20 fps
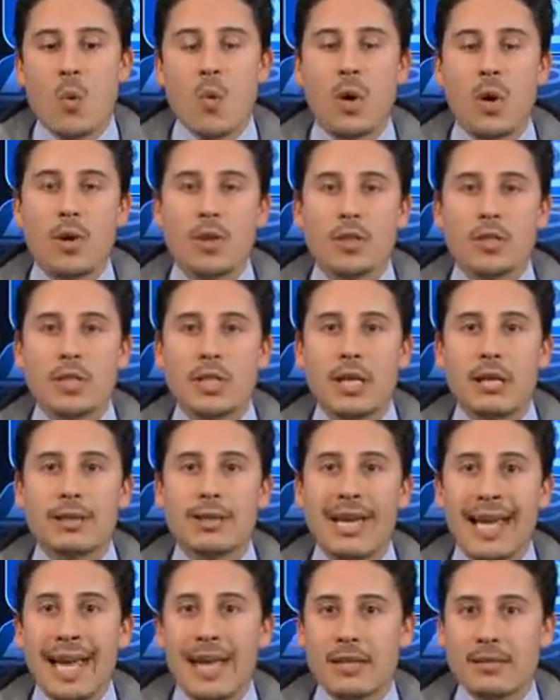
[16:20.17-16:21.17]
Well,
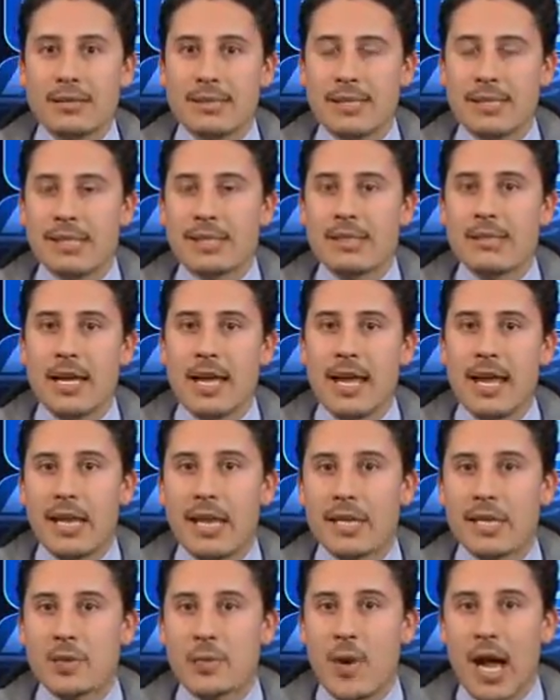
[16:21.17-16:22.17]
Sheldon Adelson
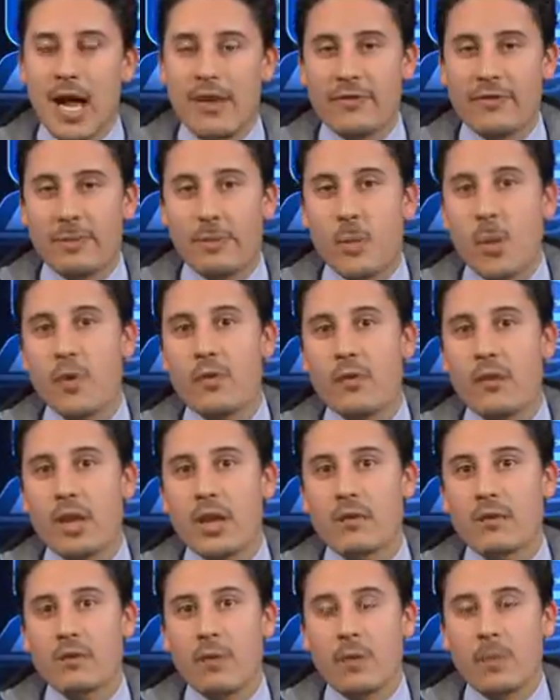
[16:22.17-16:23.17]
and his wife are
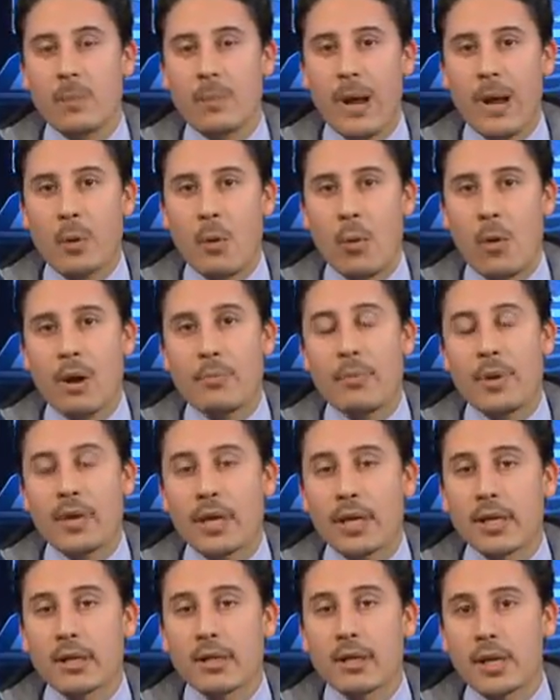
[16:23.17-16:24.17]
motivated by one
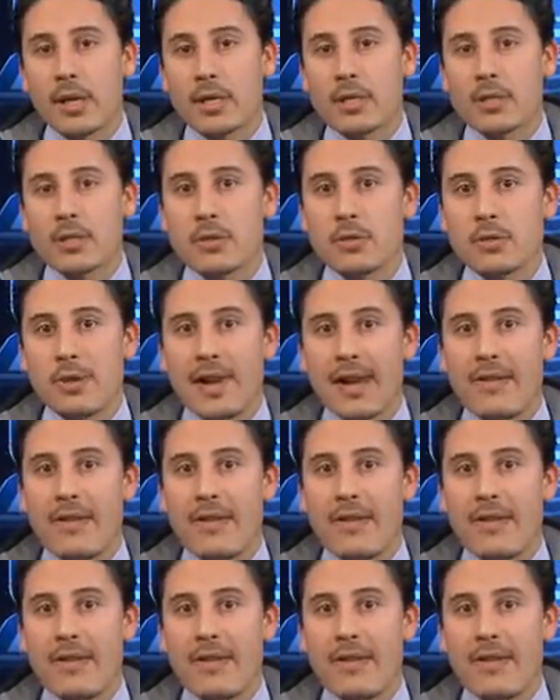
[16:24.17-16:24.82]
particular issue,